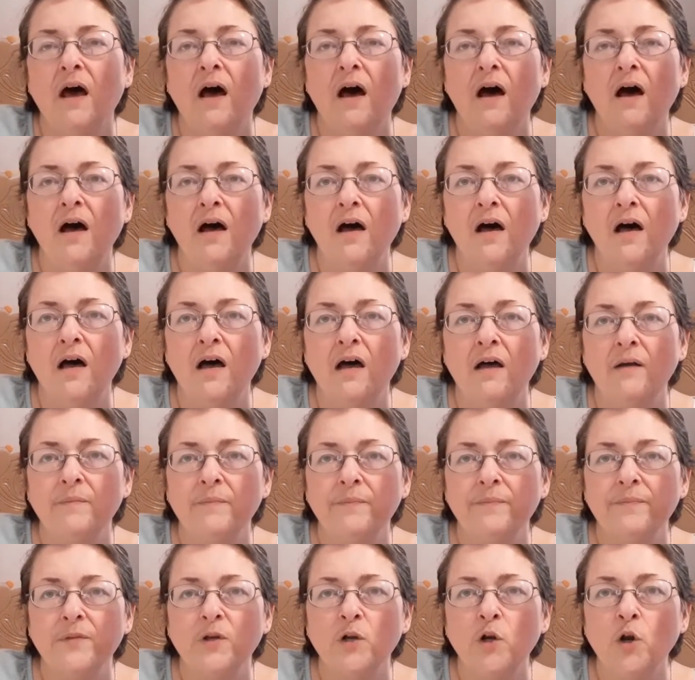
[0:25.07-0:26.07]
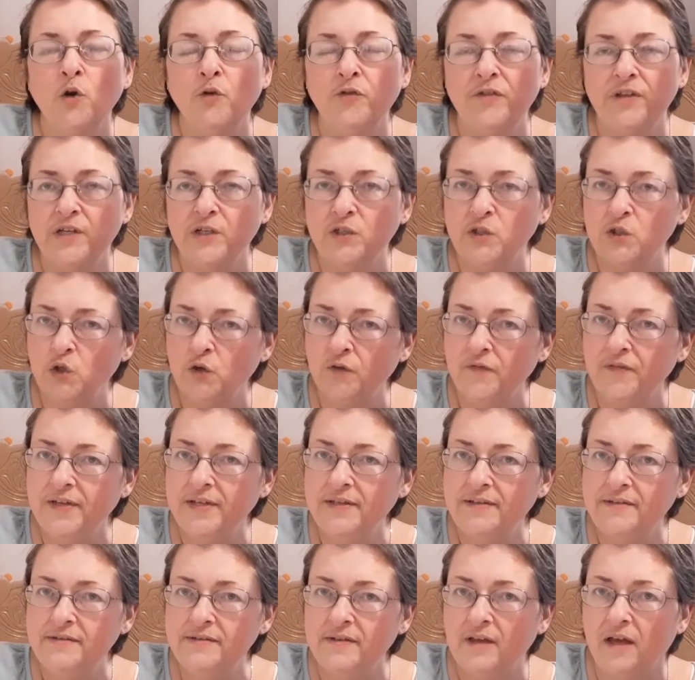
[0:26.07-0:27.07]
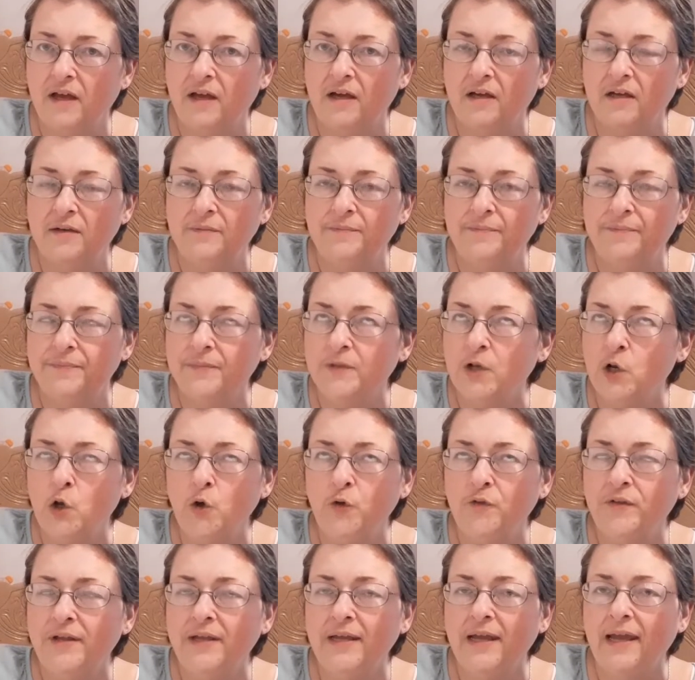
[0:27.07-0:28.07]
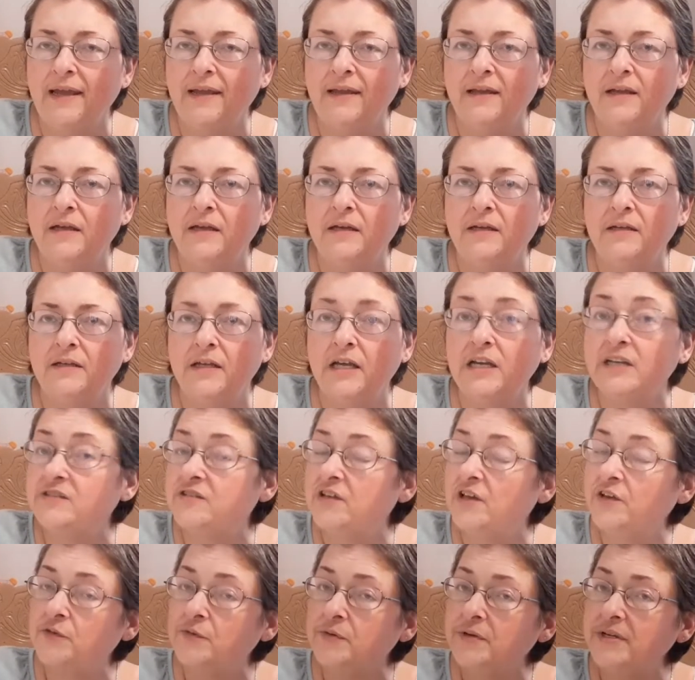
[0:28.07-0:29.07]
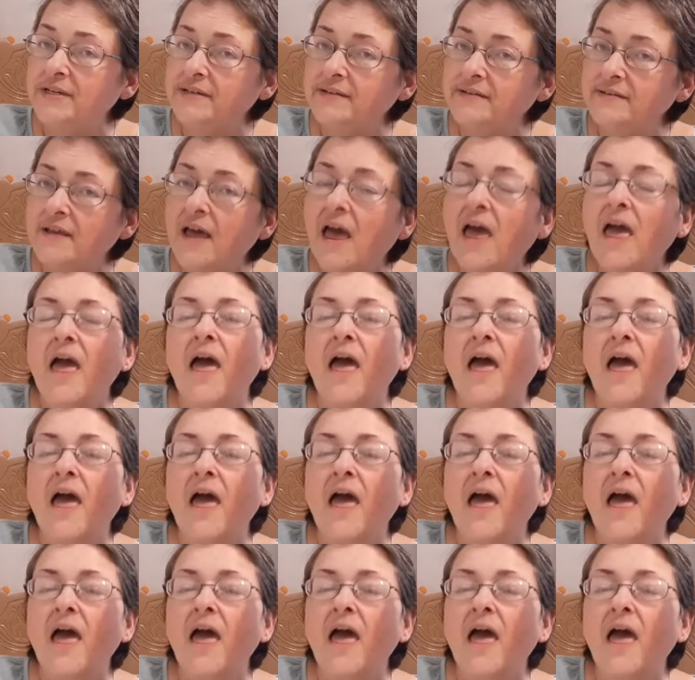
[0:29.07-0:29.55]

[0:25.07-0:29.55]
um, clothing service, um, clothing and accessories,